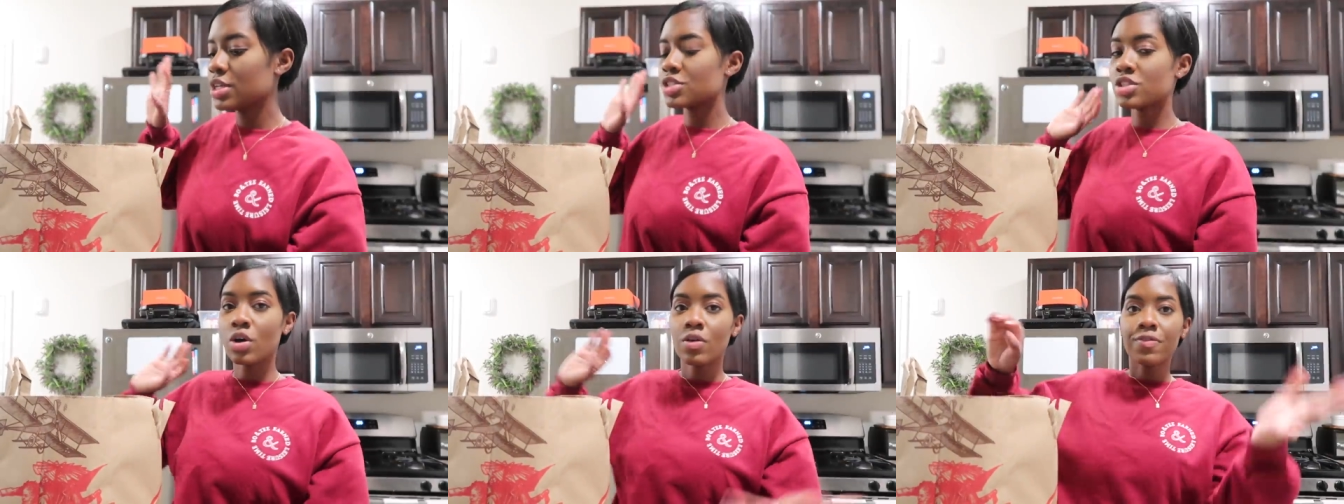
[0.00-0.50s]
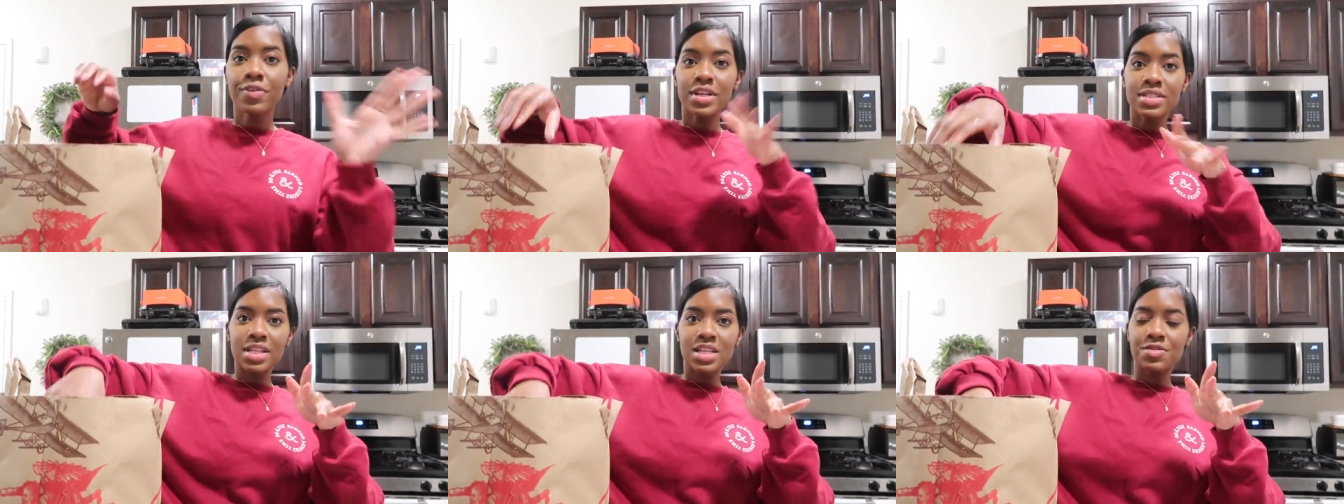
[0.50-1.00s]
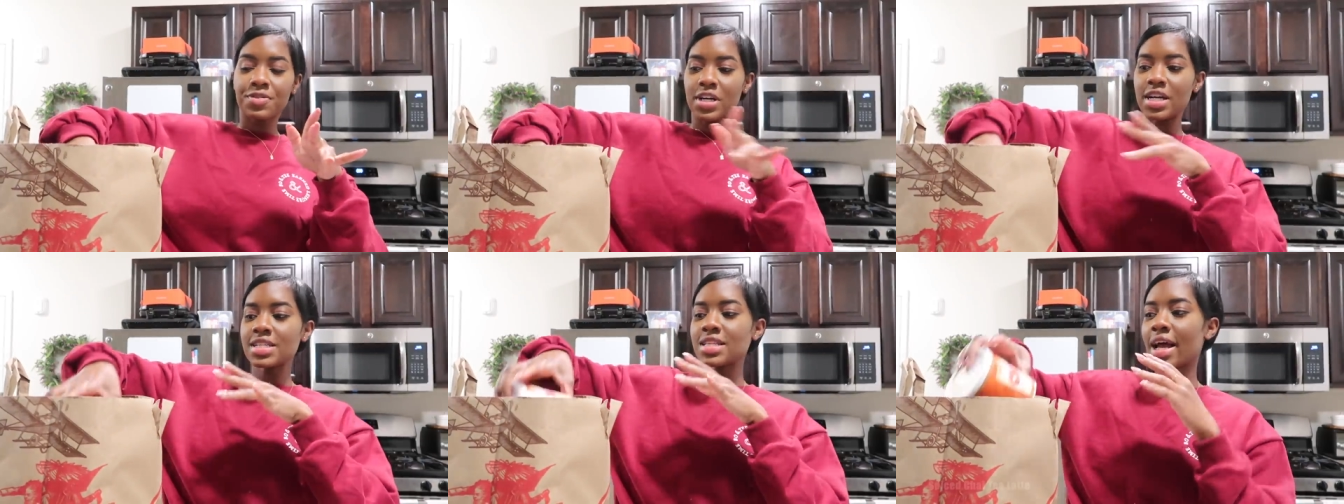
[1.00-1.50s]
So first things
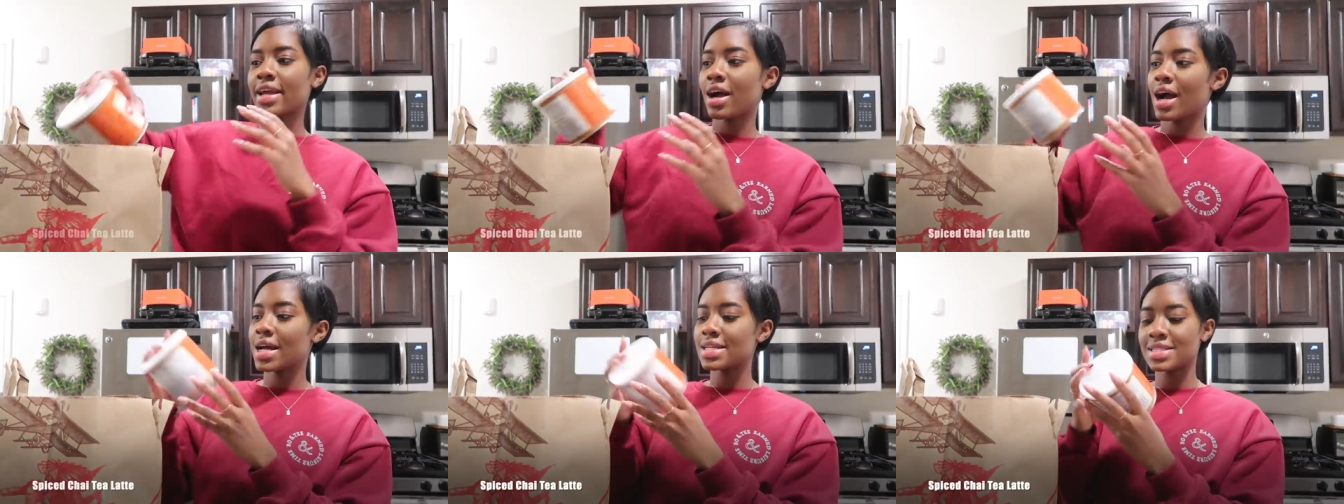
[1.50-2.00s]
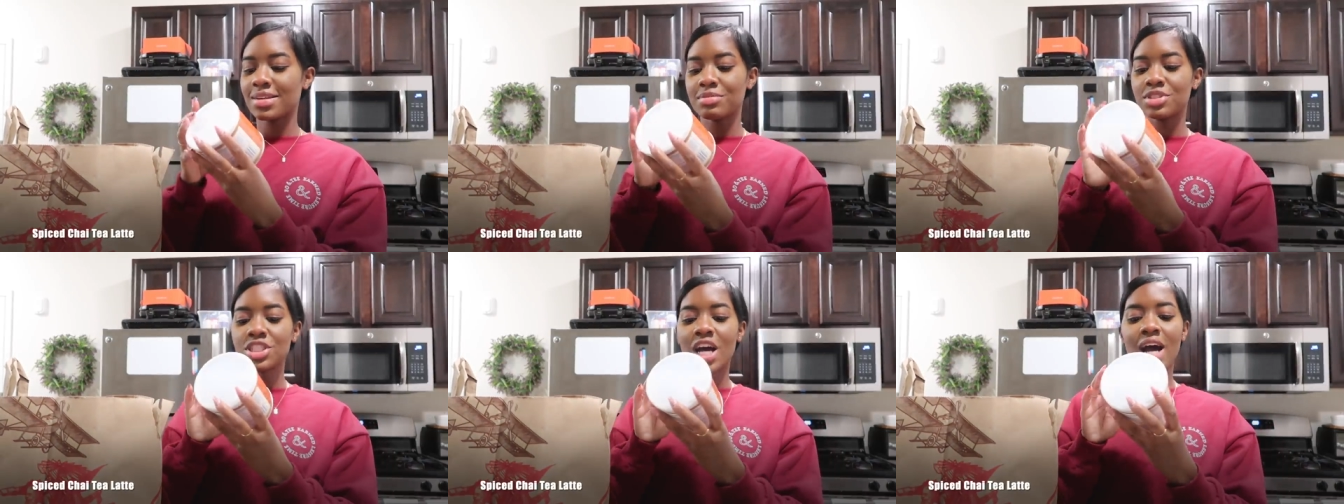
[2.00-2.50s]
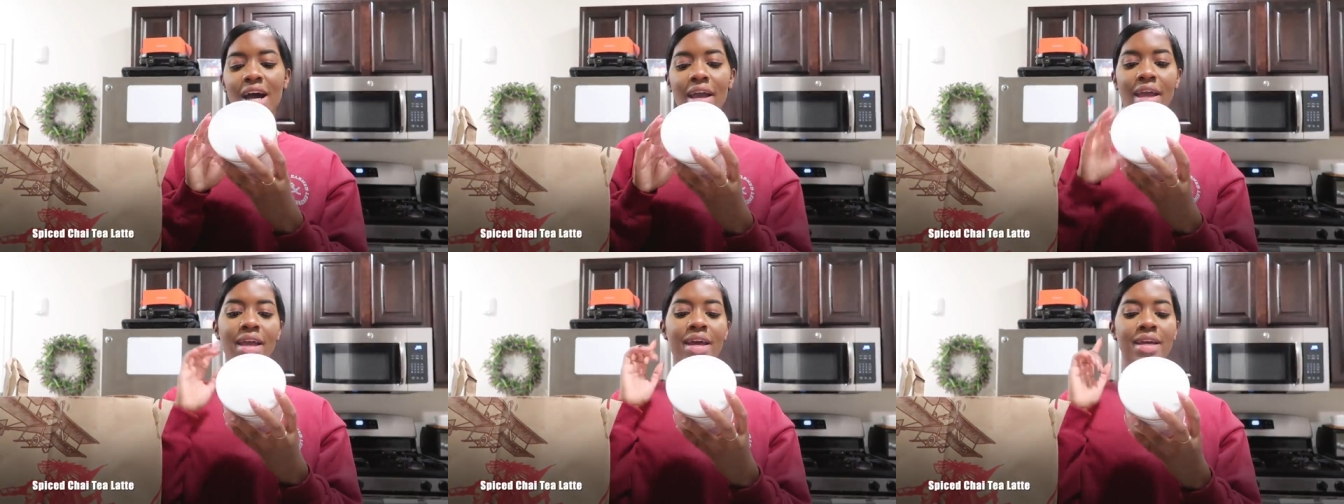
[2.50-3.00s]
first, I got some
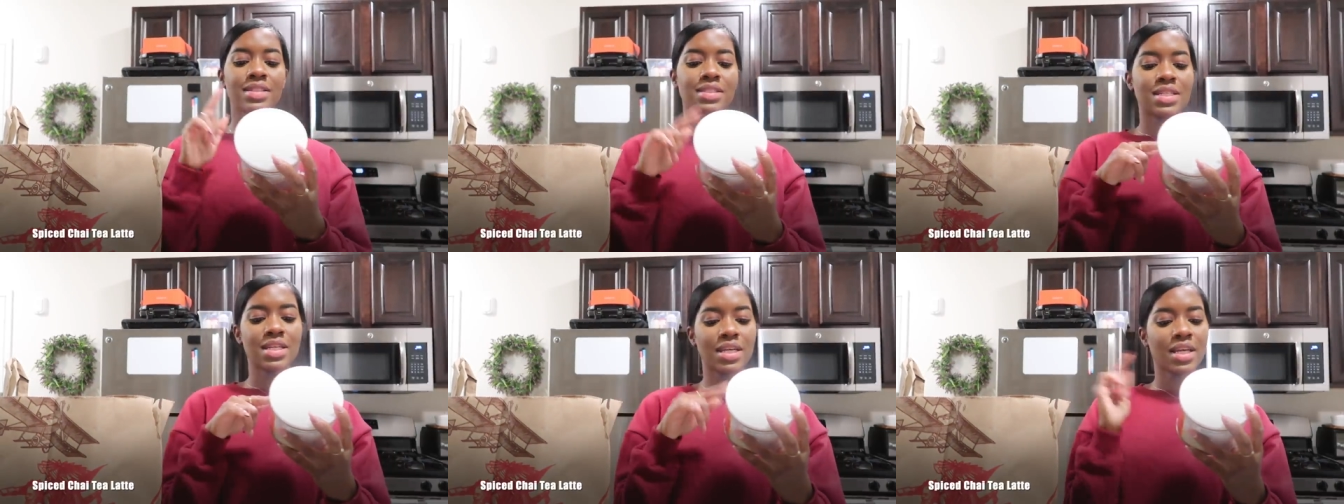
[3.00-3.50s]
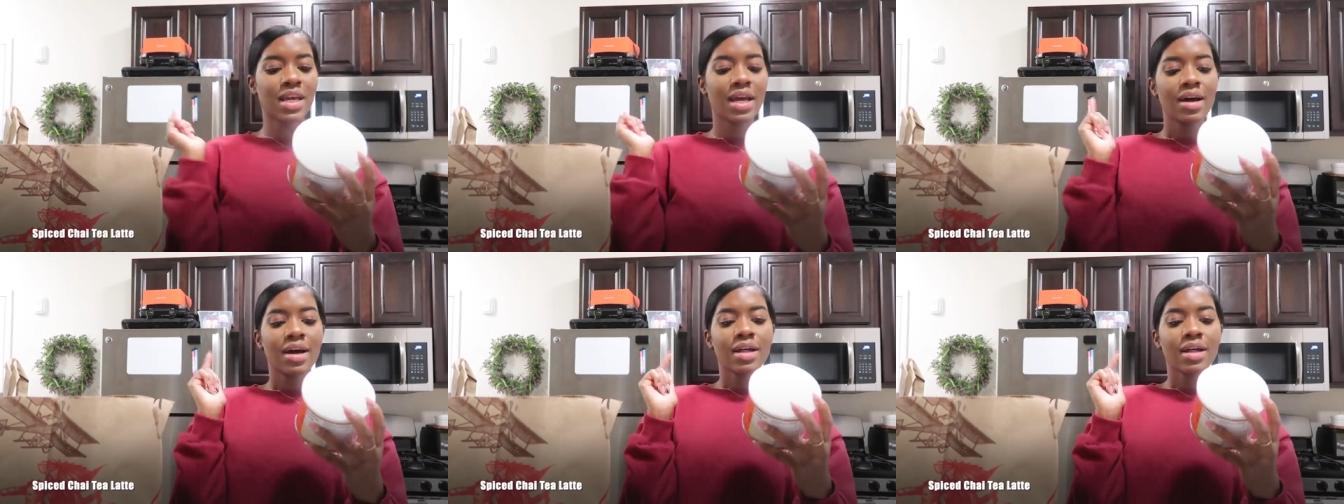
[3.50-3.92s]
chai tea